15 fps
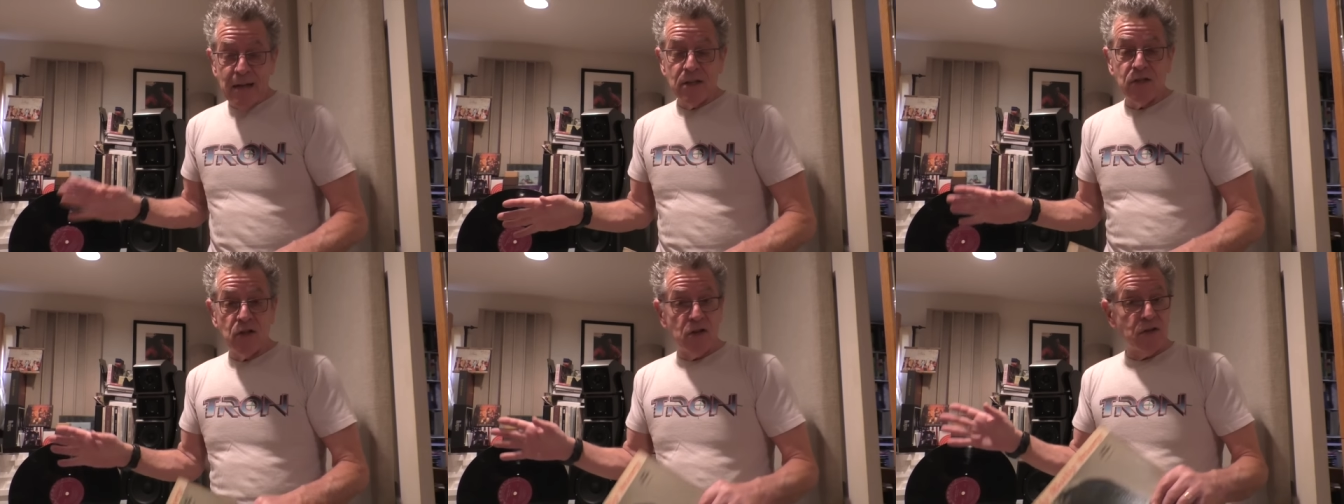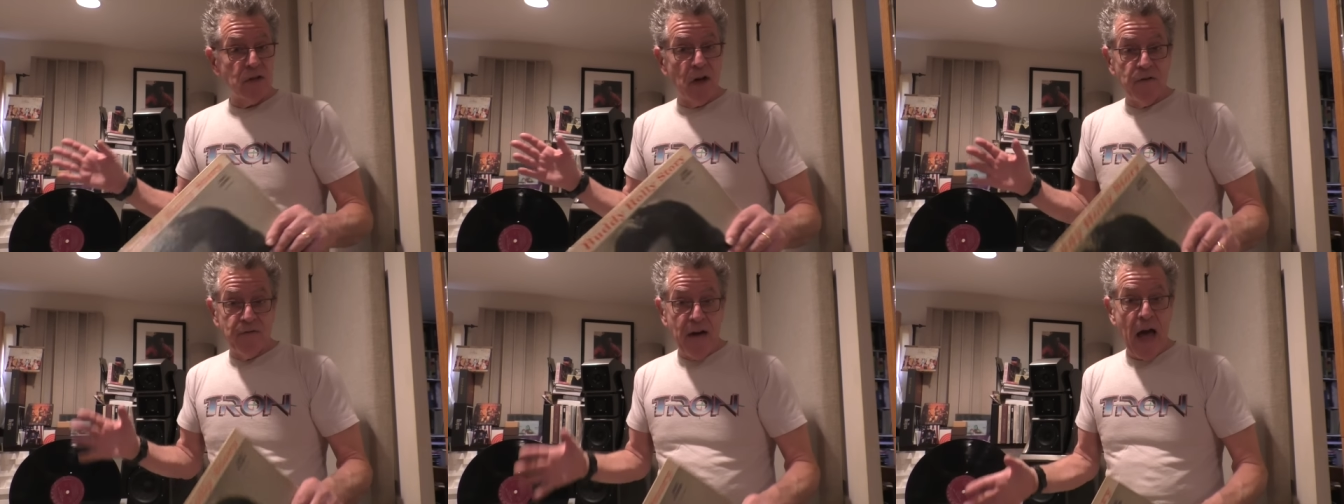is
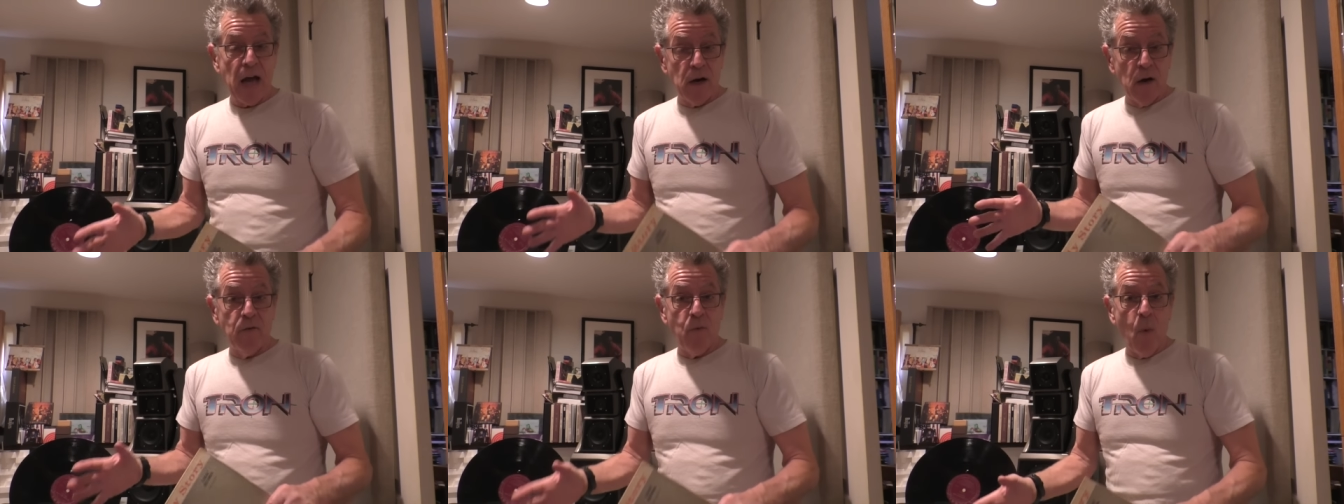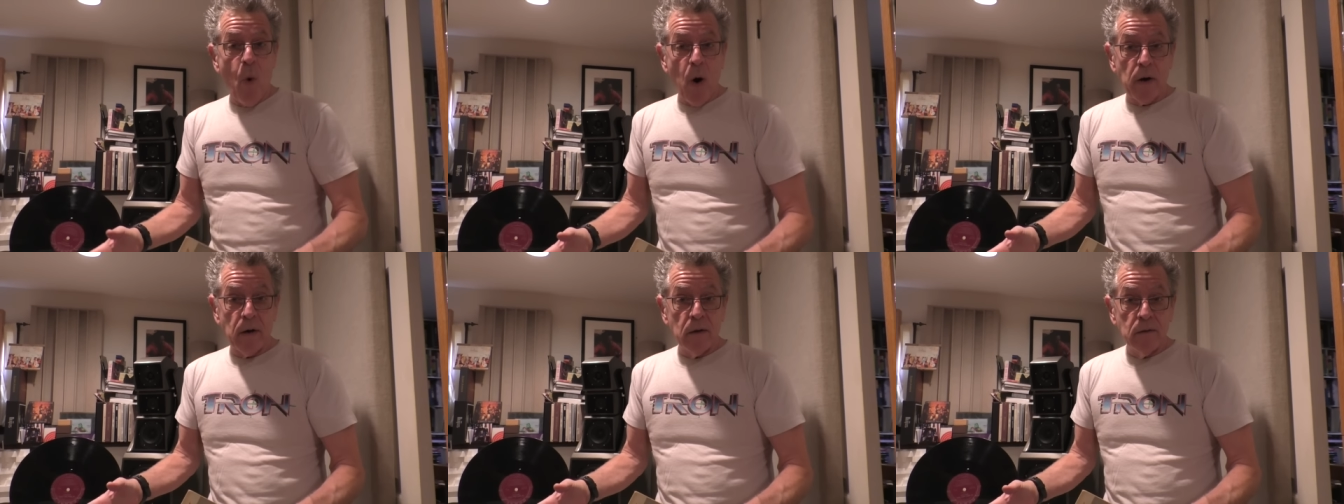just a vat of
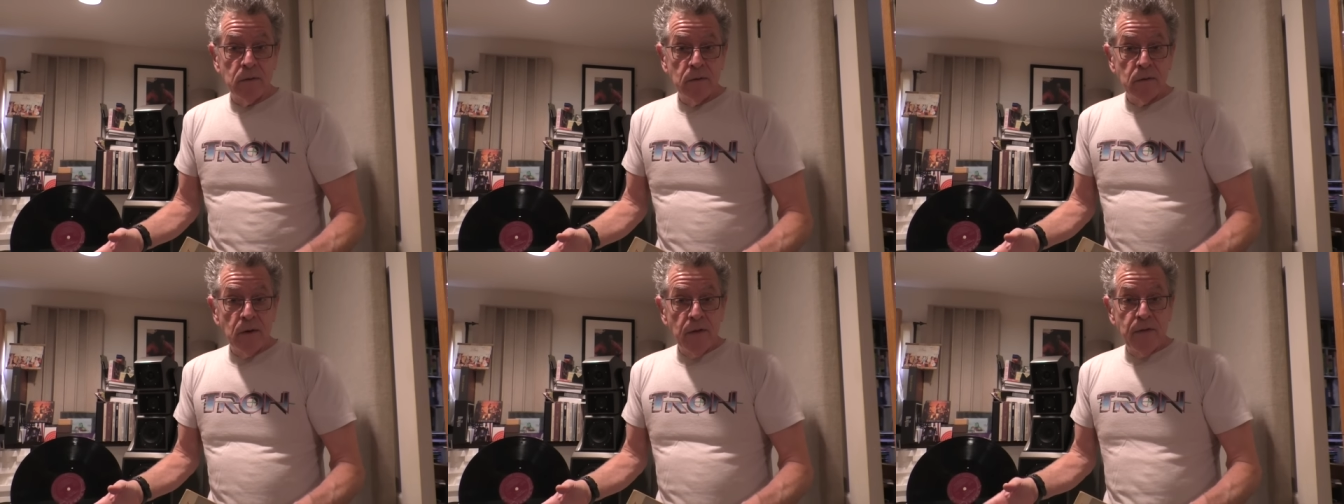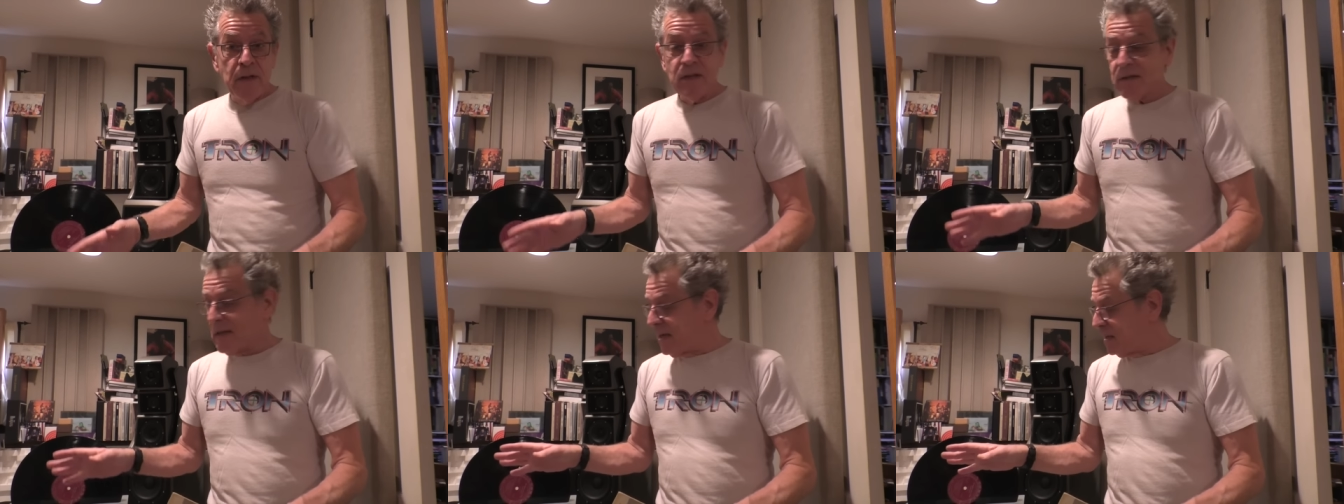water.
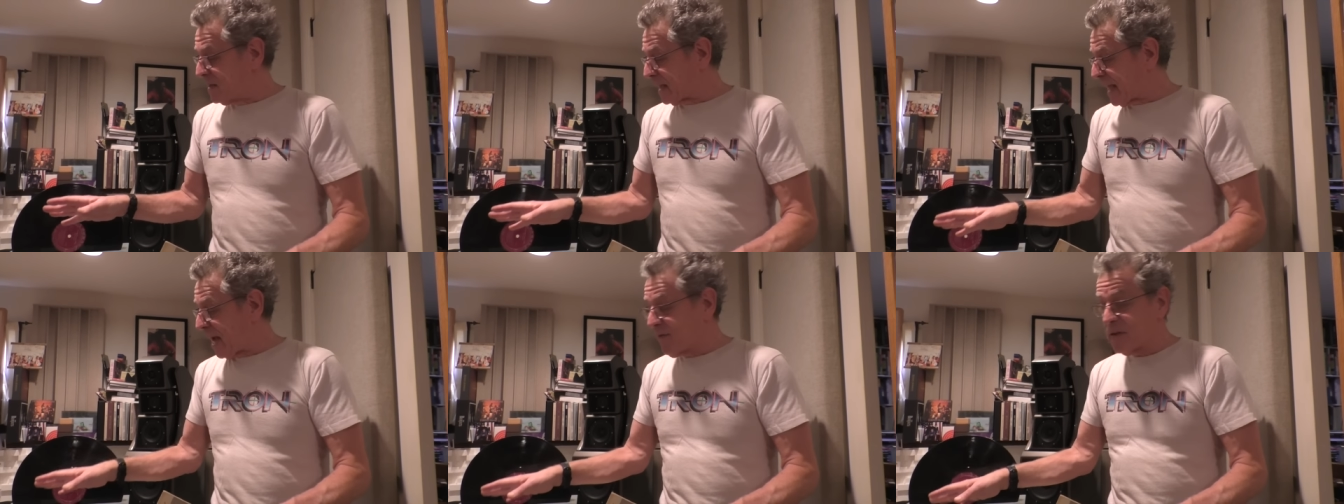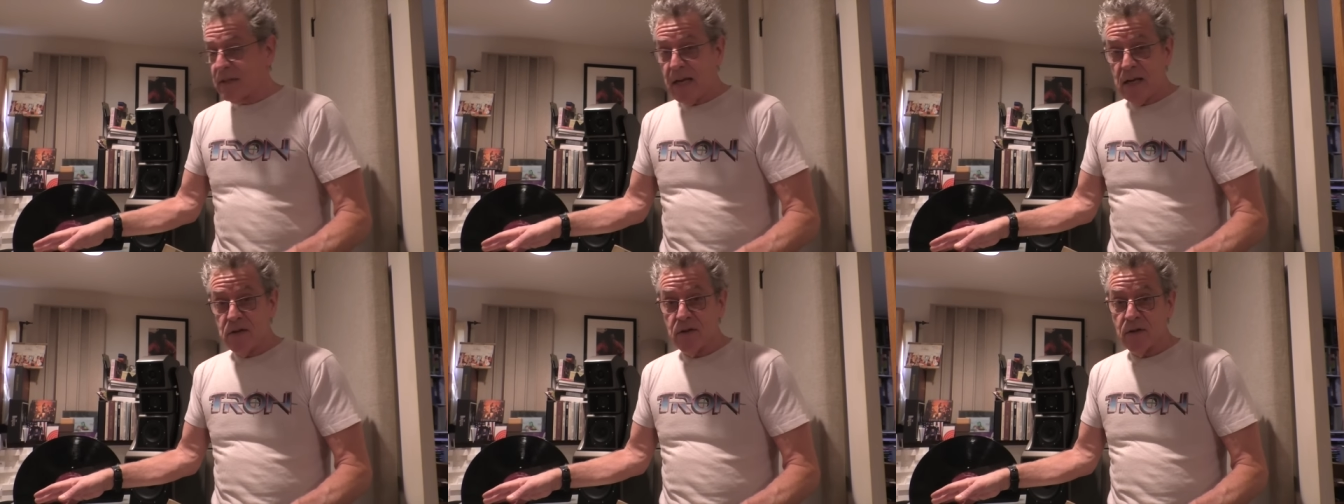This is a
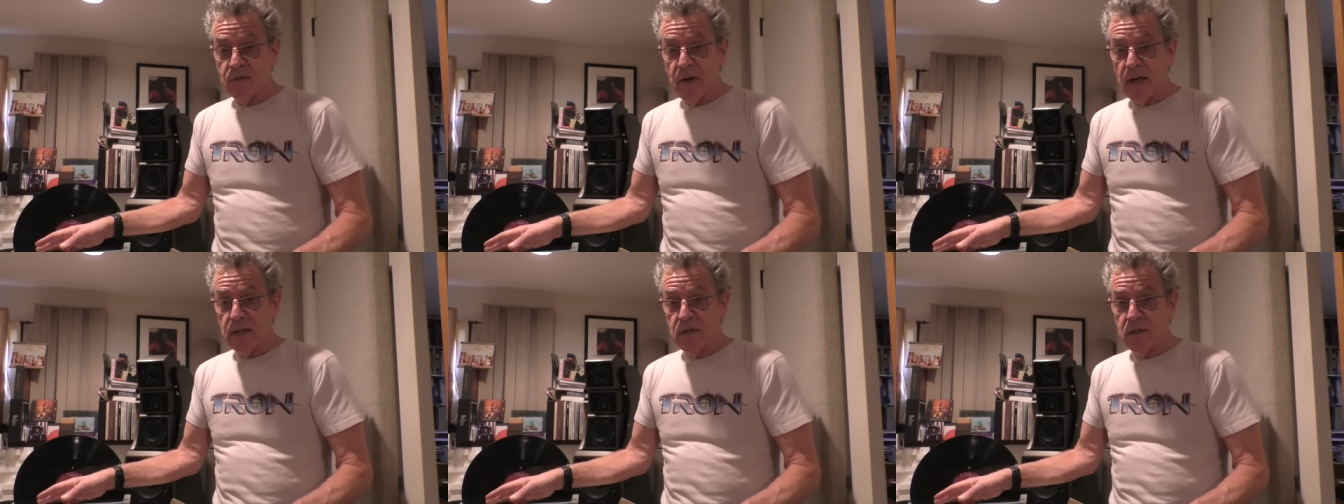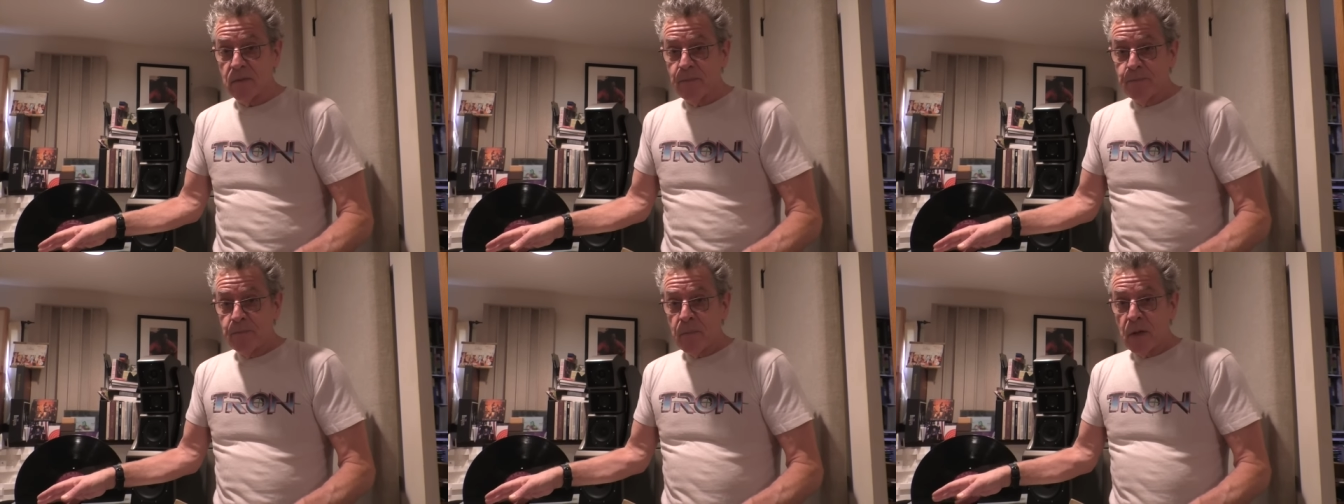cavitation device.
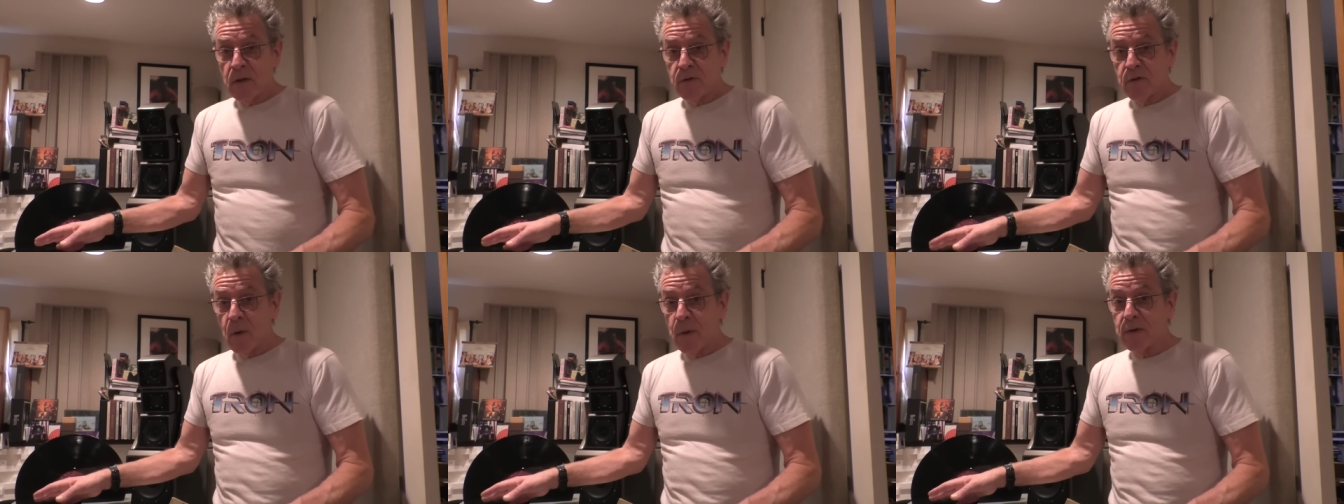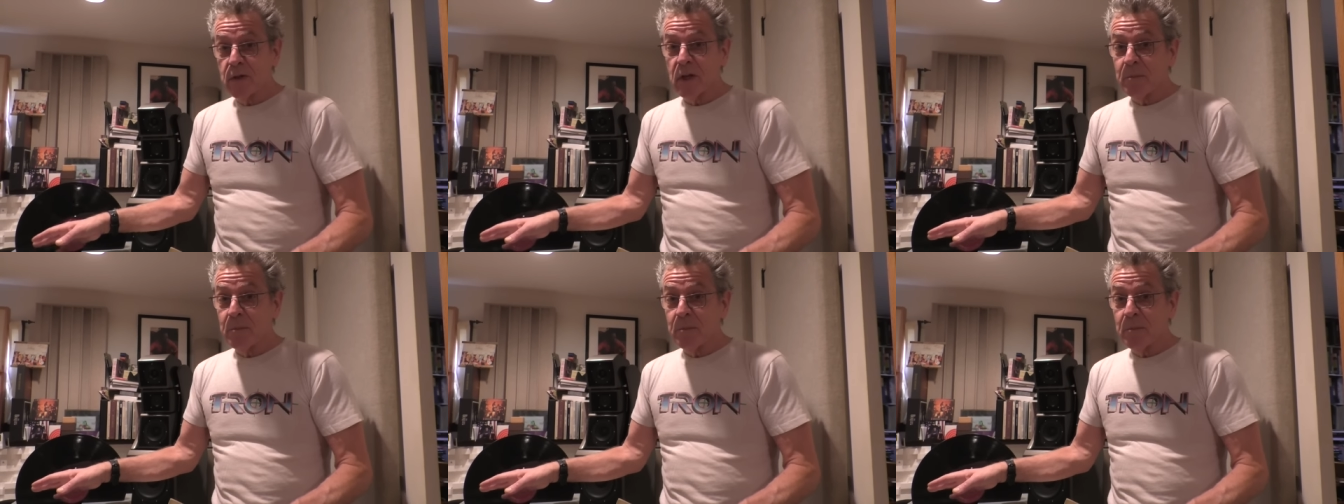So it's a